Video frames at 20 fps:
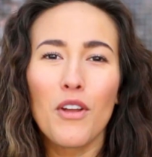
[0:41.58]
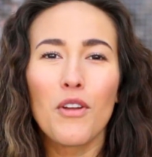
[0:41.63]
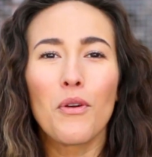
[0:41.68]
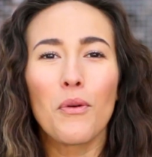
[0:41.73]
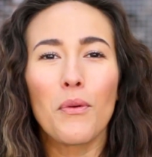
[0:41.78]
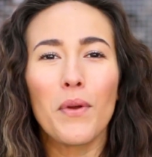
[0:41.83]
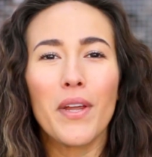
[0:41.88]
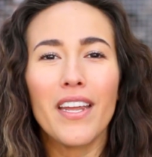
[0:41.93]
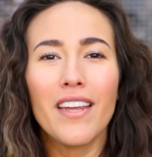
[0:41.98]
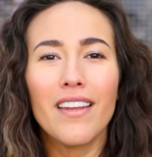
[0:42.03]

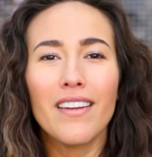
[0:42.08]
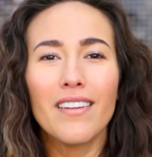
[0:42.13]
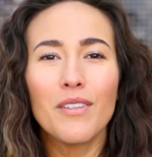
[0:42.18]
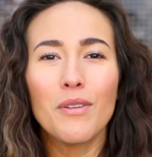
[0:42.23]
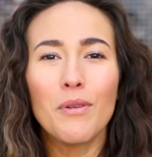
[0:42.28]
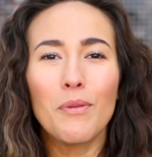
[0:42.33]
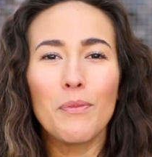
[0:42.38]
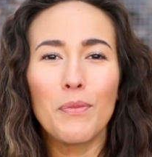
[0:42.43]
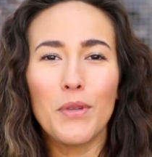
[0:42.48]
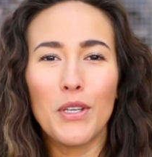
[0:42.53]

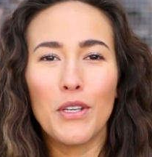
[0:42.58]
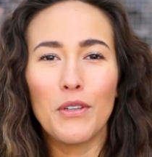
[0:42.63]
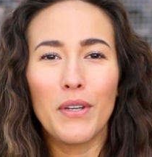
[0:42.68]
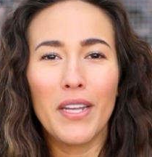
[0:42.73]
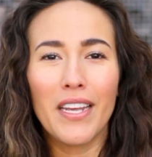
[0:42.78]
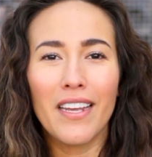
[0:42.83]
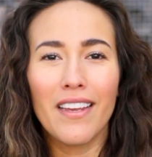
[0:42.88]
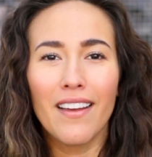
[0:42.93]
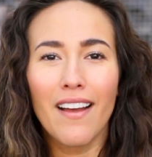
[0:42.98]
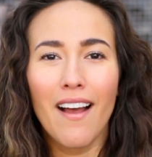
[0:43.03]
green
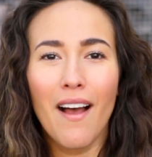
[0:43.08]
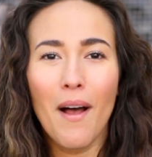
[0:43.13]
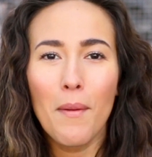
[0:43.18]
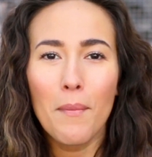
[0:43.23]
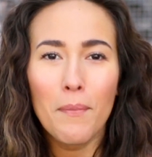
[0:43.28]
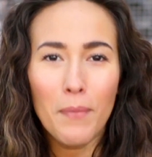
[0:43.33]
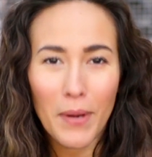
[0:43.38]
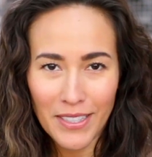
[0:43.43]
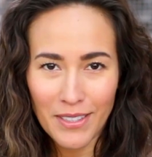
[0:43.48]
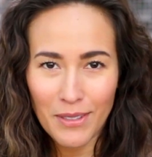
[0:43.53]
beauty
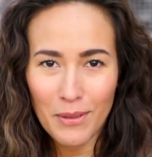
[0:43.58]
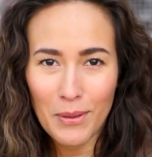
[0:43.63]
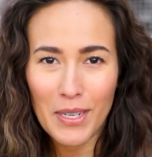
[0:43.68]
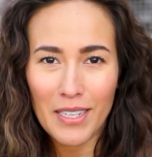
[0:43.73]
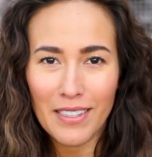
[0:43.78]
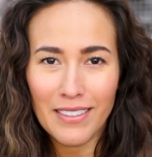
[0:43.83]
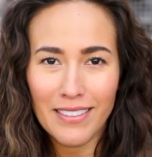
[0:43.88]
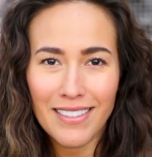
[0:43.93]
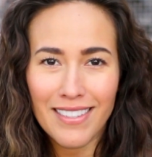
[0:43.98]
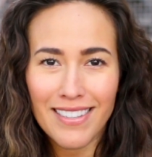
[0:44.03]

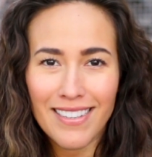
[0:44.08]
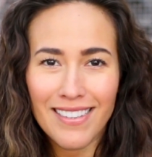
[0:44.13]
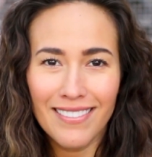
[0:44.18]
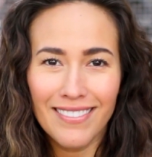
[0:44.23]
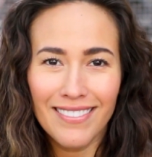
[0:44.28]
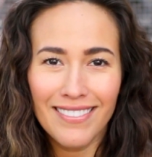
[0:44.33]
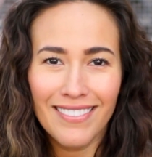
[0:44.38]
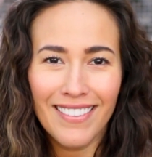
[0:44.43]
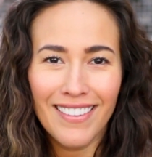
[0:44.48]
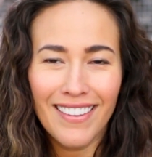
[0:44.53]
buzzwords.
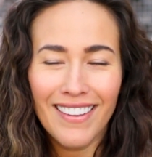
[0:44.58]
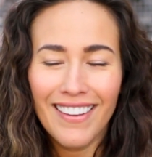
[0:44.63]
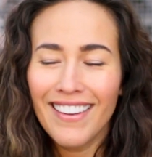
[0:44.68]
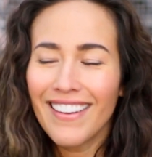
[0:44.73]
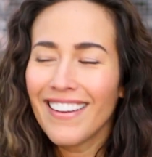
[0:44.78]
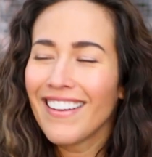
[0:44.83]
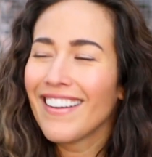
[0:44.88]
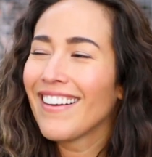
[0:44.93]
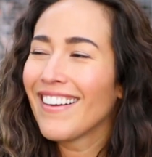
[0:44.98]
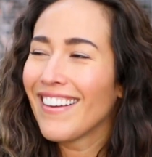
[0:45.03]

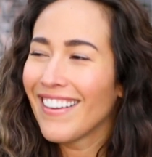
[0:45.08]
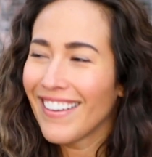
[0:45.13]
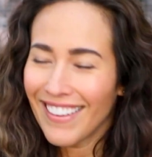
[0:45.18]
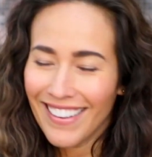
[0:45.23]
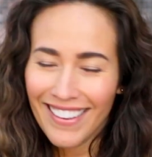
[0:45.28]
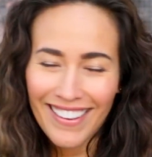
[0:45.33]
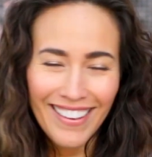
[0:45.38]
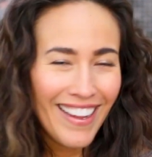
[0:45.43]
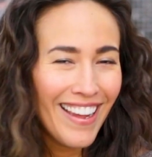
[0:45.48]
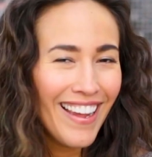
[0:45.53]

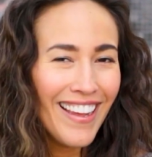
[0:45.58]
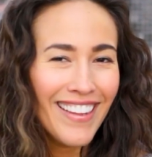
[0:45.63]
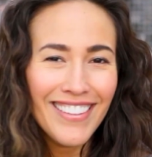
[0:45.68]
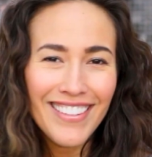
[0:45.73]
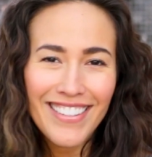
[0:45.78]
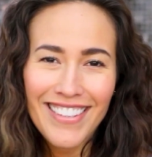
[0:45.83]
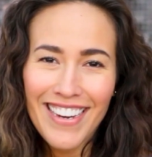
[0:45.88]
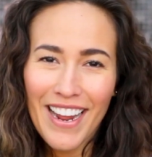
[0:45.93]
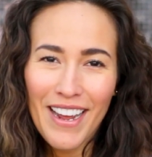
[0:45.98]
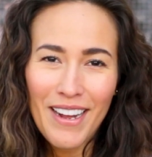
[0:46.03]

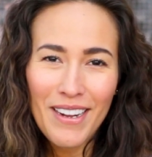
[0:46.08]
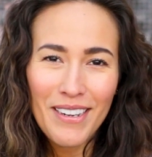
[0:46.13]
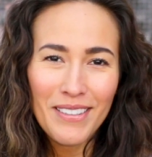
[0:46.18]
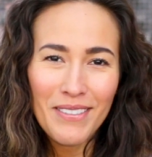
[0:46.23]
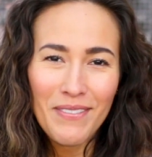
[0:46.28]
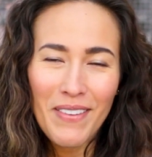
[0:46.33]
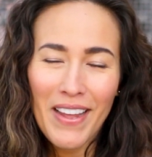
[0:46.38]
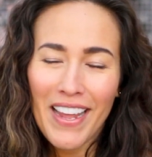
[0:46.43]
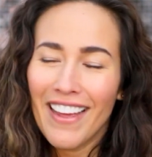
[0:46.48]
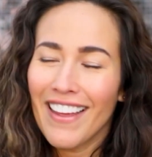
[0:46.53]
Hands
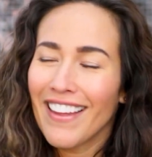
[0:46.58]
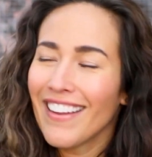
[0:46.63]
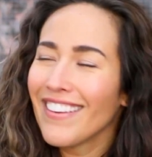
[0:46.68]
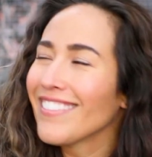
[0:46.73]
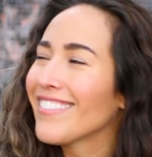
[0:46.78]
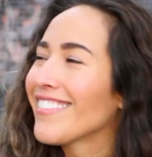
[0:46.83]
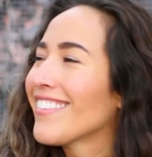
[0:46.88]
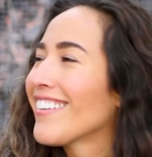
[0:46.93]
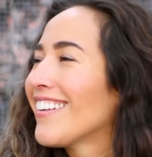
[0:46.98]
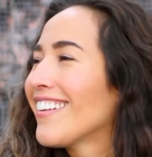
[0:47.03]
down,
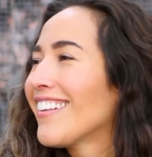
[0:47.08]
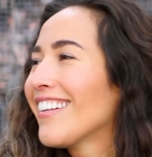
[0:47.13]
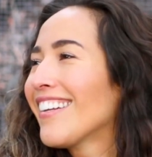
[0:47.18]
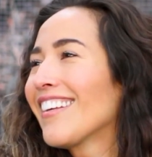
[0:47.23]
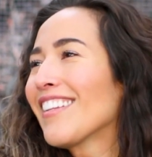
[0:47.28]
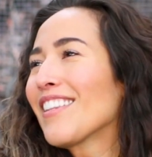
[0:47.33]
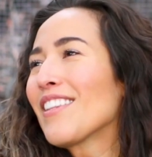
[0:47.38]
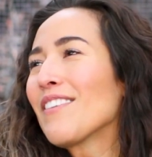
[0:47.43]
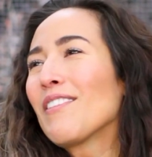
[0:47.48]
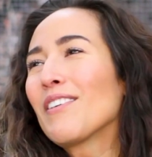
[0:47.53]
man,
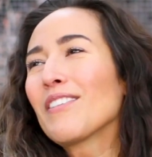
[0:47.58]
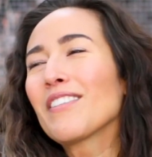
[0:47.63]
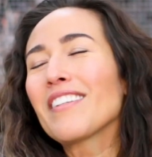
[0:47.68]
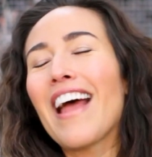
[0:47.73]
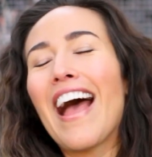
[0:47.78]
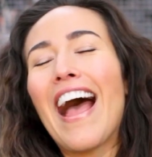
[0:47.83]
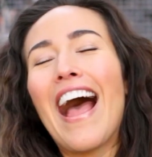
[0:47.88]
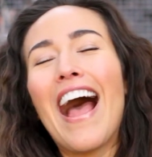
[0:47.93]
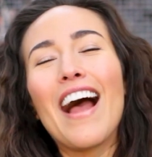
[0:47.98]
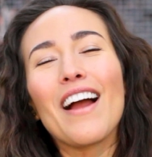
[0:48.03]
the most
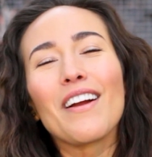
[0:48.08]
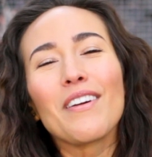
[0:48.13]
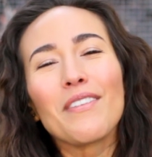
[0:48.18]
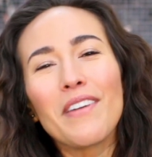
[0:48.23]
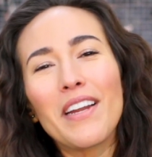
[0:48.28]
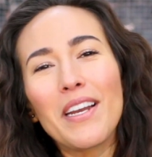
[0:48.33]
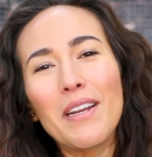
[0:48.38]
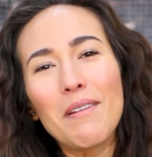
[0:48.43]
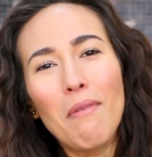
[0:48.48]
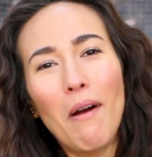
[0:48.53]

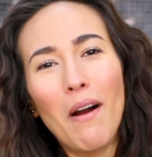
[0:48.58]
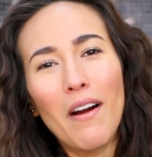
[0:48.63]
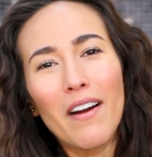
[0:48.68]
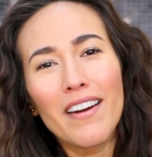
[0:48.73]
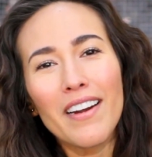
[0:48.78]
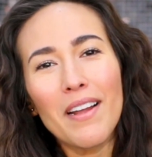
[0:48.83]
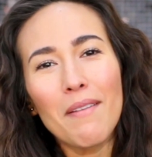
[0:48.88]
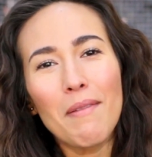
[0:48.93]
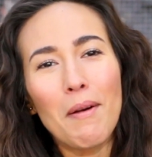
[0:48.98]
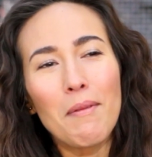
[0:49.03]
aggravating
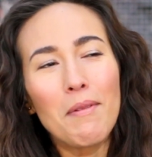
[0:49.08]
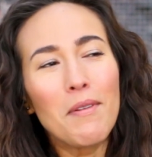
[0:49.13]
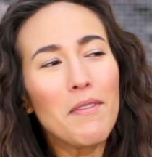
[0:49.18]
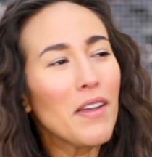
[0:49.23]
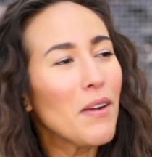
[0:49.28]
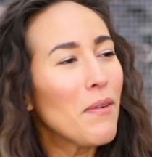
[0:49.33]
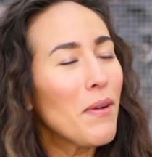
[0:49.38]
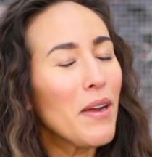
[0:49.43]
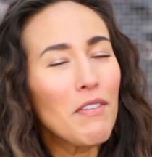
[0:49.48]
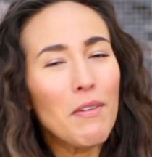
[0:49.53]
part about
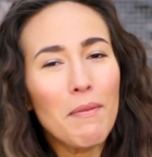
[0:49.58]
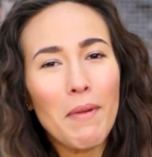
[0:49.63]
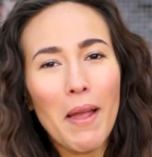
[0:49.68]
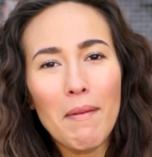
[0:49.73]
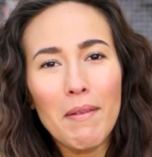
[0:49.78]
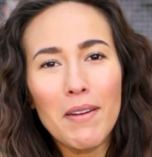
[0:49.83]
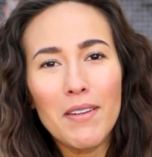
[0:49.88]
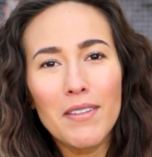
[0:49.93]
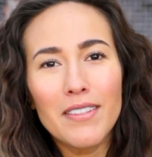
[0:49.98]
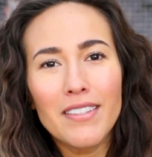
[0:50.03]
moving away from
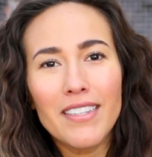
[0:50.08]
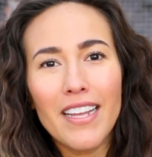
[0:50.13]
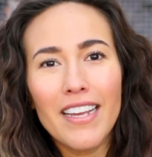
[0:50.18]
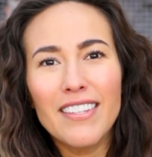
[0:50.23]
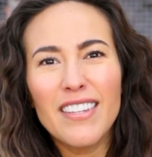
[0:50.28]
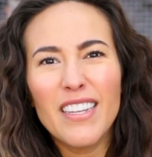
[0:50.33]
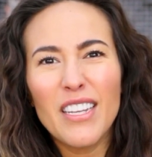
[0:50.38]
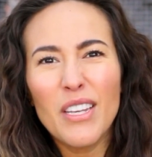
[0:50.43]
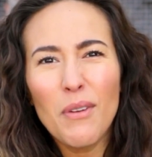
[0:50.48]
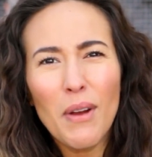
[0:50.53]
chemicals
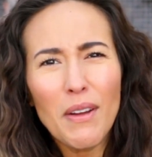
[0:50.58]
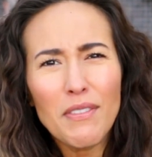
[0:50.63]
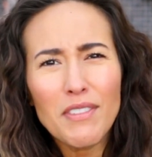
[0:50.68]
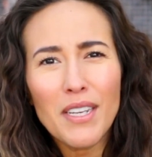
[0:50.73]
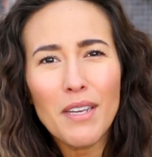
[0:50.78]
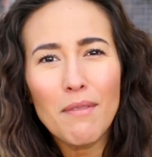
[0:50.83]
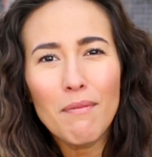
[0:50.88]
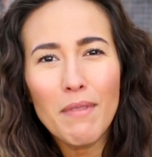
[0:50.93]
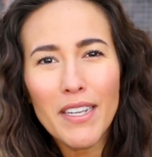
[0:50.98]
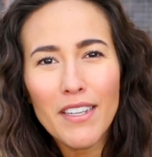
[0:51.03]
is that you have to
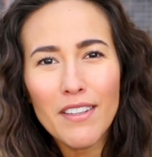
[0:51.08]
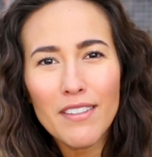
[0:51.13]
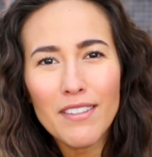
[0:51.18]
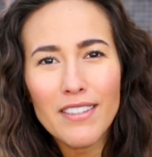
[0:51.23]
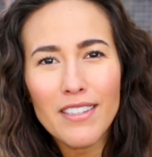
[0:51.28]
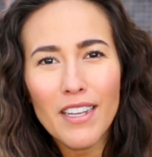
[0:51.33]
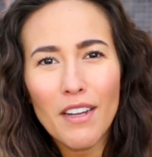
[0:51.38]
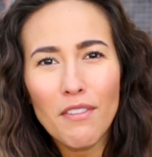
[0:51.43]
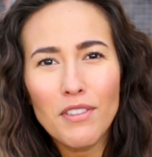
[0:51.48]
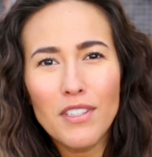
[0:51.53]
commit
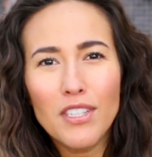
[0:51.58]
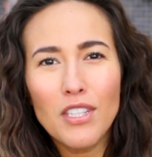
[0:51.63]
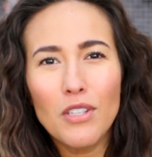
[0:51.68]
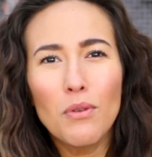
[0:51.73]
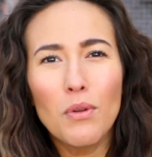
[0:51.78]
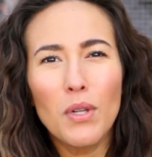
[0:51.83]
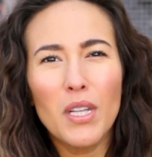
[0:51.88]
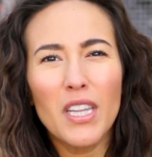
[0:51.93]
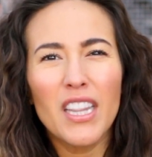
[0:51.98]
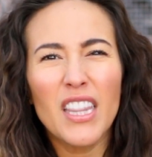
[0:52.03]
yourself
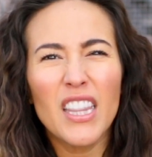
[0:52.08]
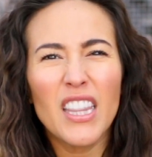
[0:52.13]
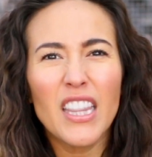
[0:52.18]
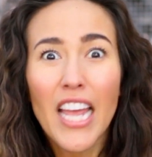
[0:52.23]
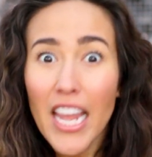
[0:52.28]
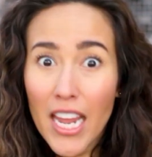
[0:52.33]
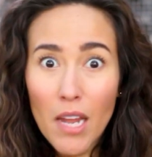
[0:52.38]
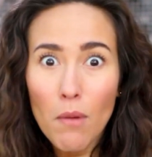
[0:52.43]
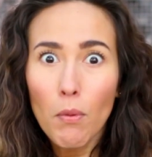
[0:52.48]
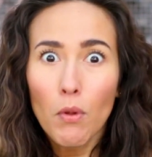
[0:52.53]
to
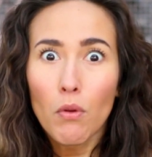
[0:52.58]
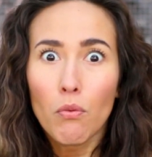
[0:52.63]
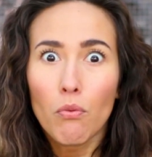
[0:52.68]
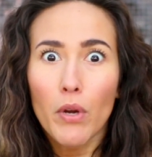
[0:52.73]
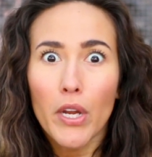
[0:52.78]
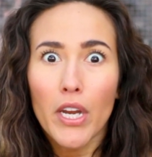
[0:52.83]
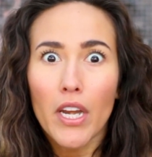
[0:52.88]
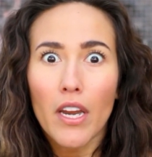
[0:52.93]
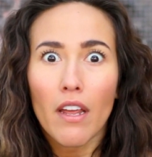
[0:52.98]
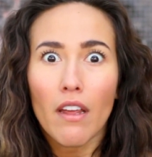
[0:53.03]
label
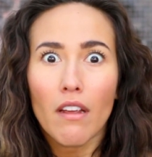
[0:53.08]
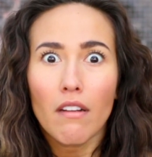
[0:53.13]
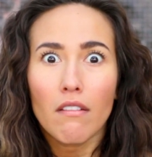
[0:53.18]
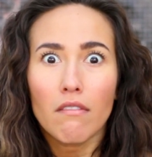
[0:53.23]
reading.